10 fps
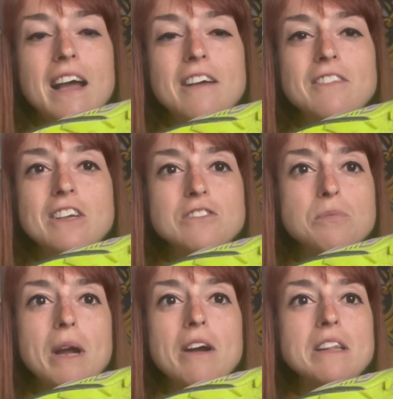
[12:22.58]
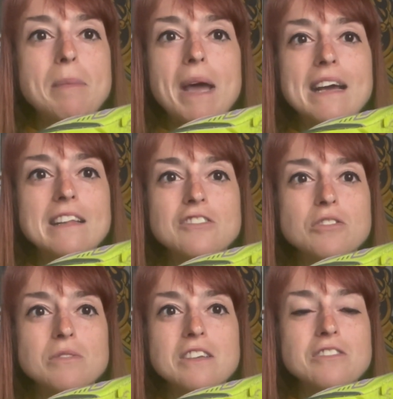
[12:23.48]
if there's wear on the back of the
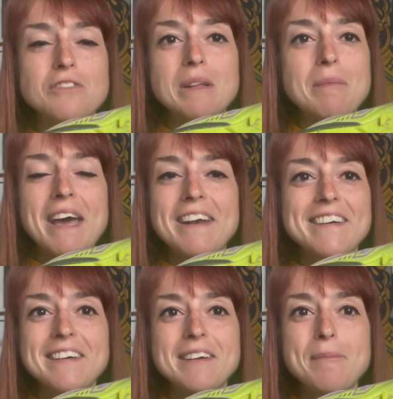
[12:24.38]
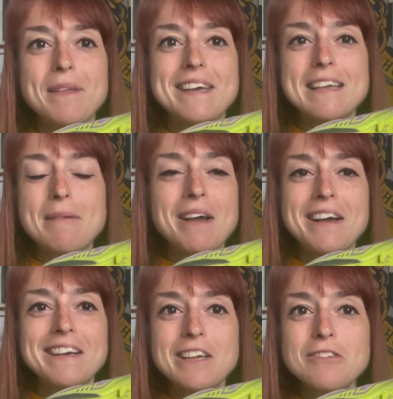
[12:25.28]
shoe, it doesn't really matter because I'm not
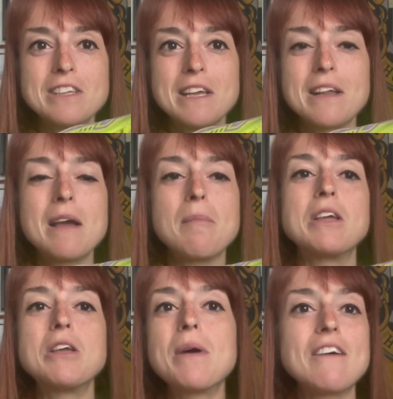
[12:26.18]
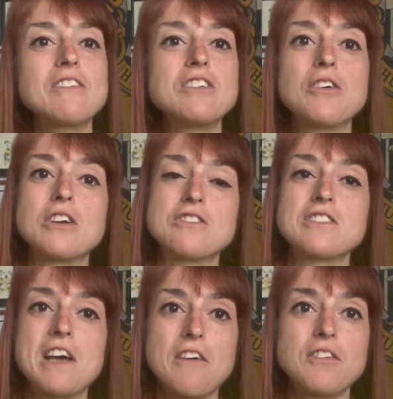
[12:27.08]
going to use it. But you have to know
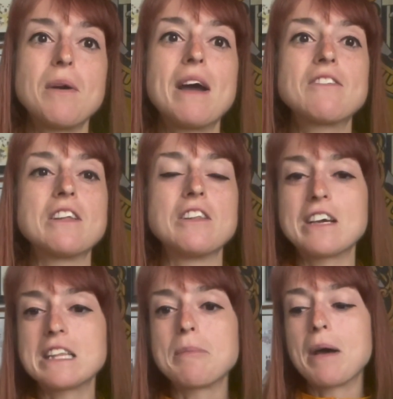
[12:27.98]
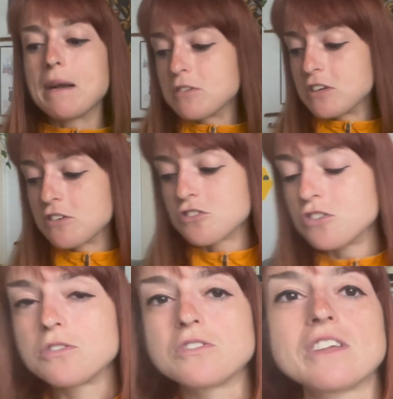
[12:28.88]
yourself. You have to look at the bottoms of your
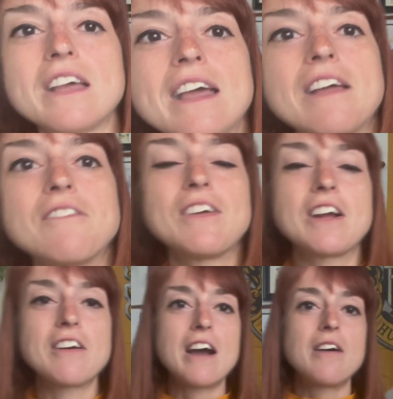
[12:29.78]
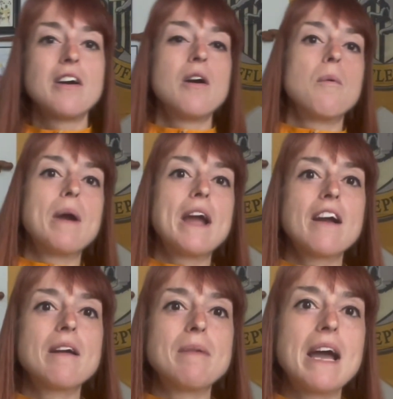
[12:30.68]
shoes and figure out,
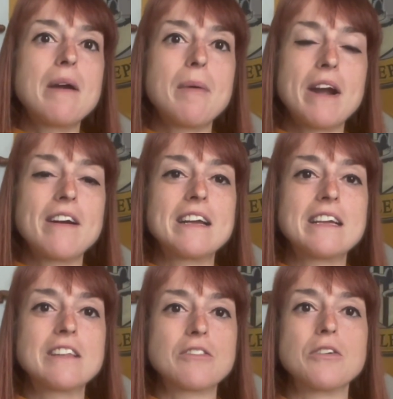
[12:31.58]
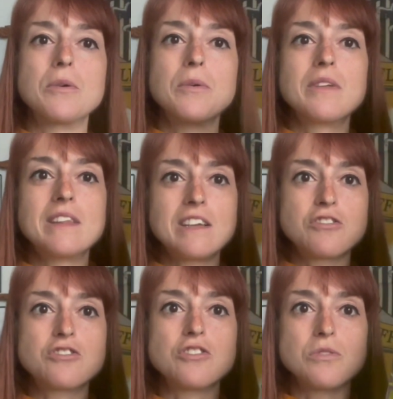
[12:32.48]
where am I wearing through
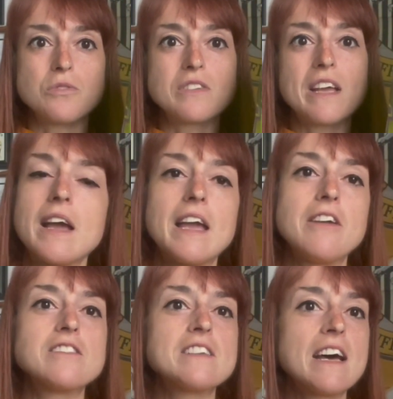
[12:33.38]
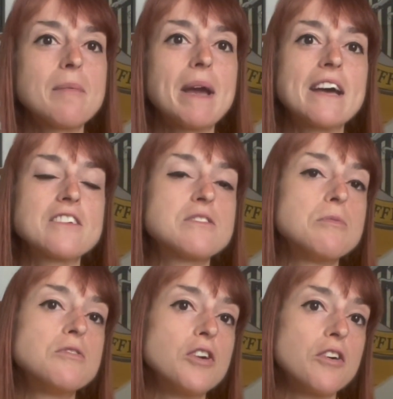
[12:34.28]
these shoes? And you can tell by how
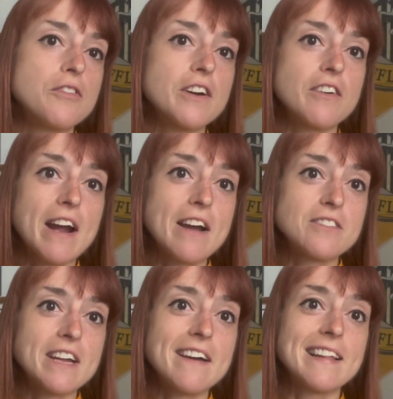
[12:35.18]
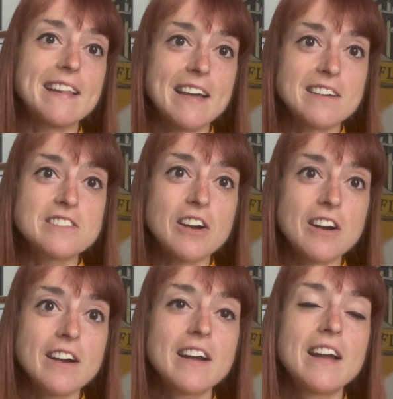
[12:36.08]
smoothed over and ground down the lugs
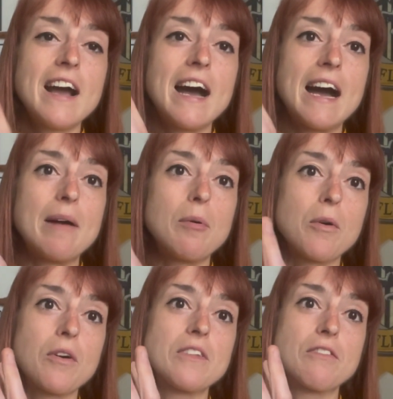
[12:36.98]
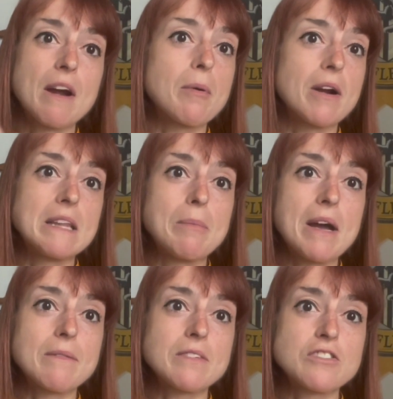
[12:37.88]
are, or the rubber on the
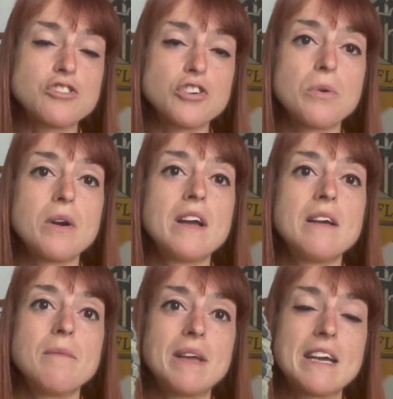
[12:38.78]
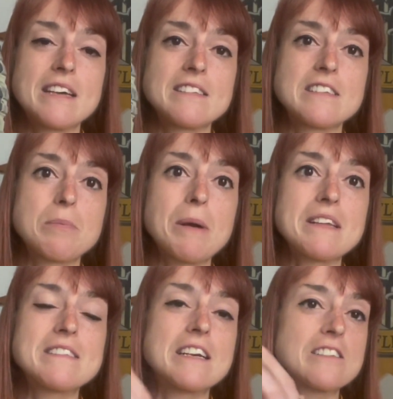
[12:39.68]
bottom of the shoe. Because the
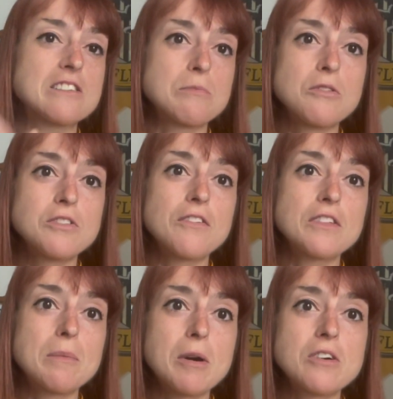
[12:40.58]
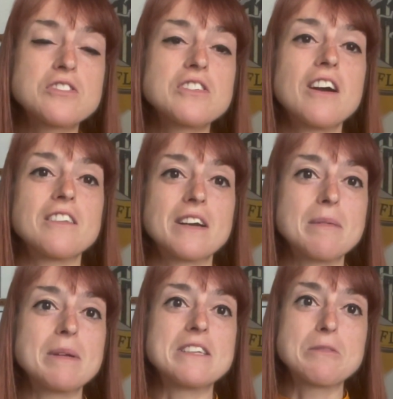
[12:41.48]
spots that are smoothed over the most are going to
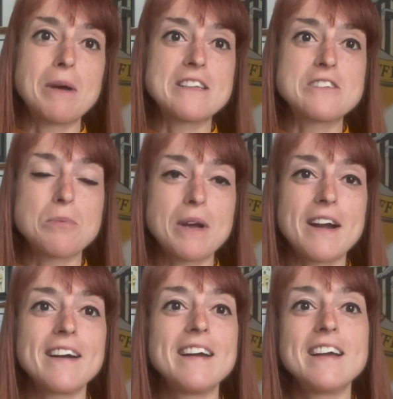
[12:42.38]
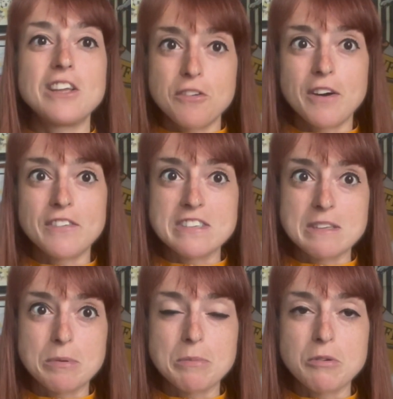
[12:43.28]
be the spots where you obviously
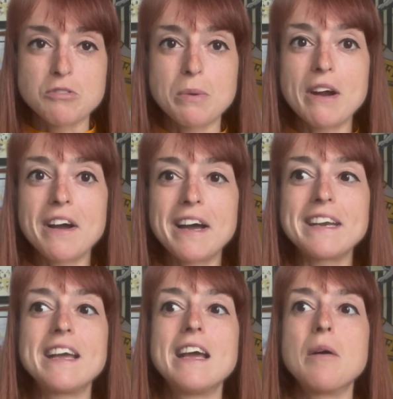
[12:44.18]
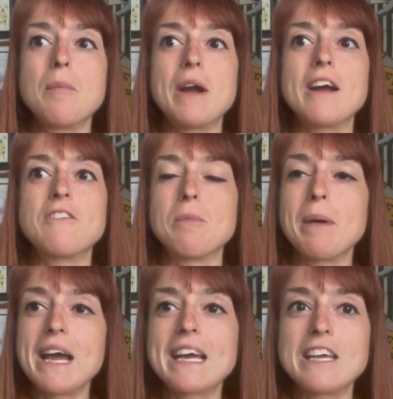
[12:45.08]
put the most wear on, where if you're
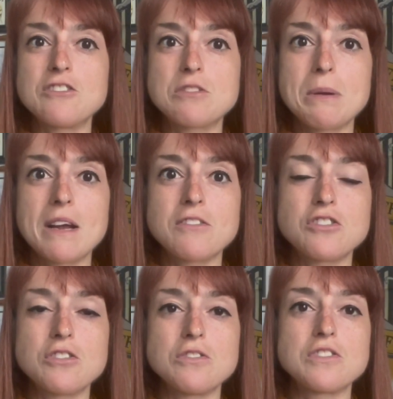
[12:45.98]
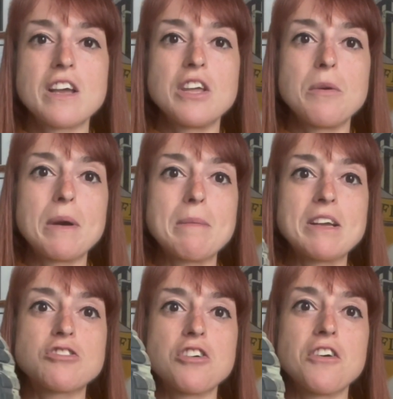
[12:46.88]
buying a used pair of shoes, you want to make
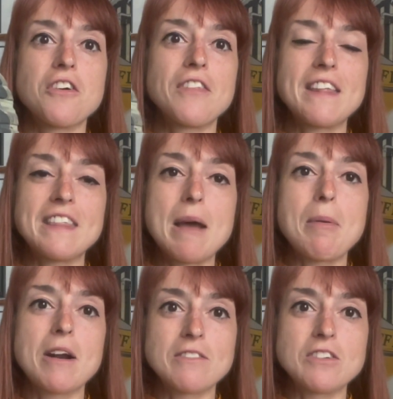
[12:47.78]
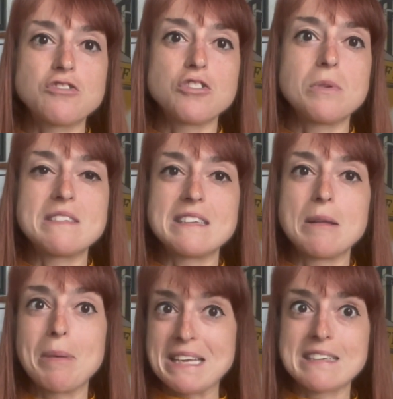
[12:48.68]
sure that that part of the shoe is in the
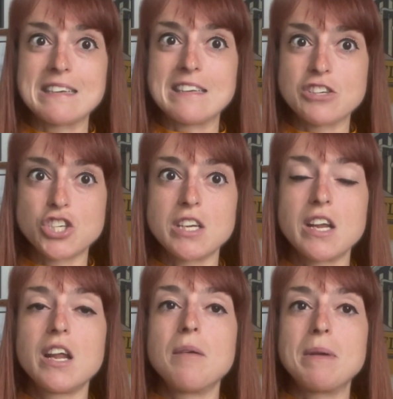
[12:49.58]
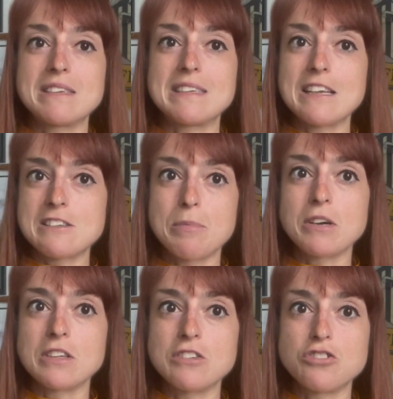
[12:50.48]
best condition, because that's the
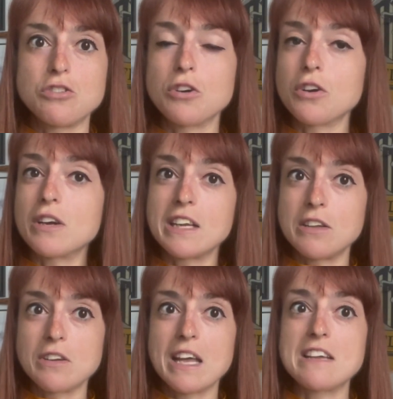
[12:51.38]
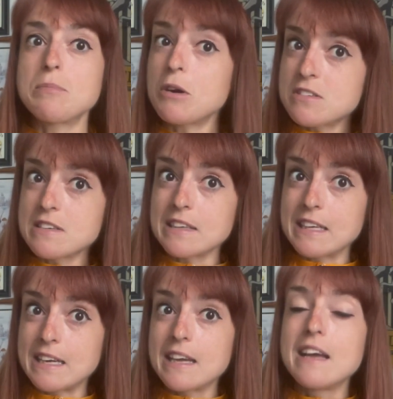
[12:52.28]
part of the shoe you're going to utilize
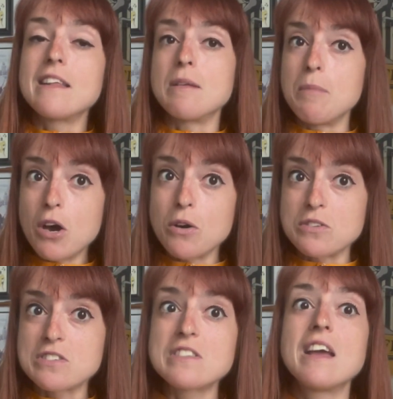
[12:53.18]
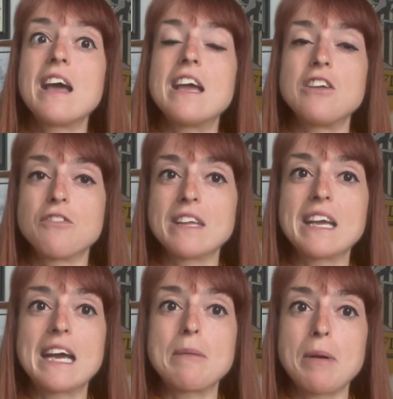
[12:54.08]
personally the most, and you really
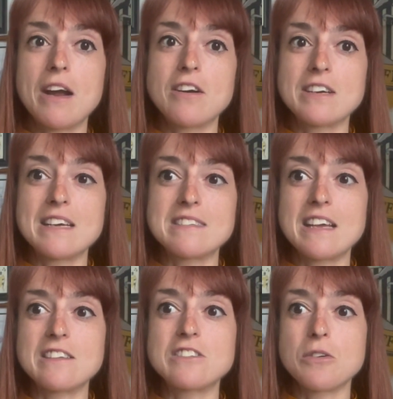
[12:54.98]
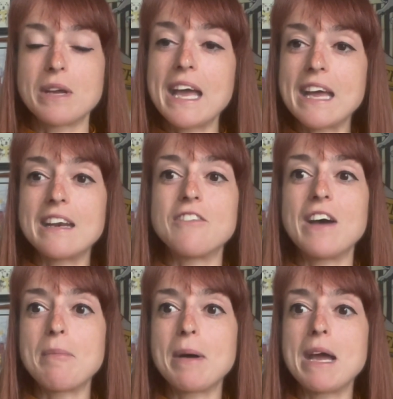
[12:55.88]
got to prioritize that. So again, if
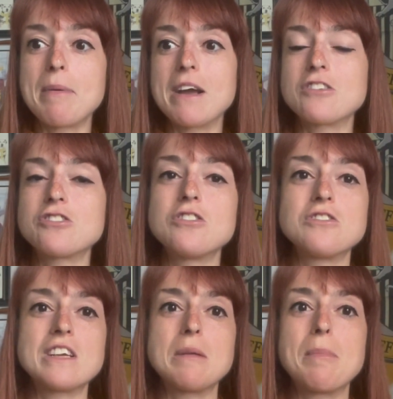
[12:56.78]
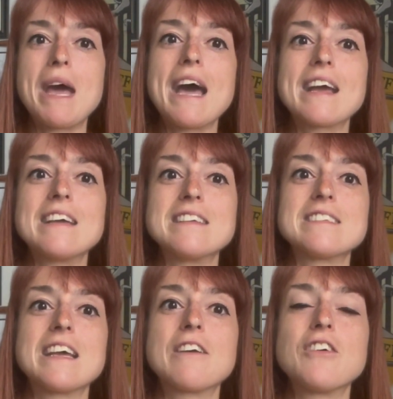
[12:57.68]
I buy a pair of shoes and the back is
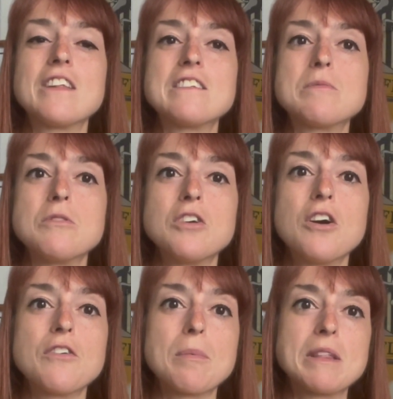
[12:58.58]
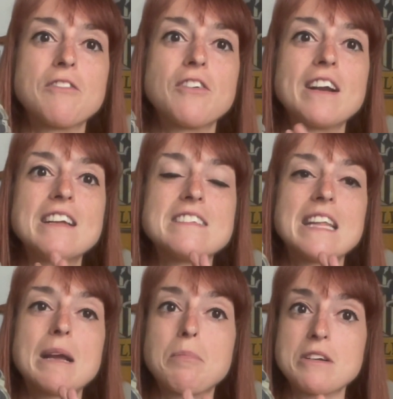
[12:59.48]
like fully smoothed over, but the front is in
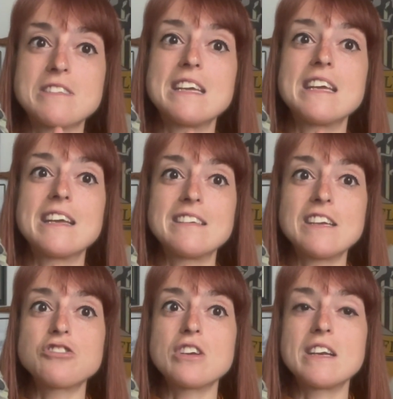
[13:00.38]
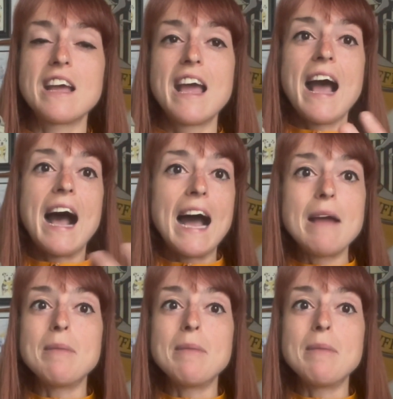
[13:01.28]
like pristine condition, I'm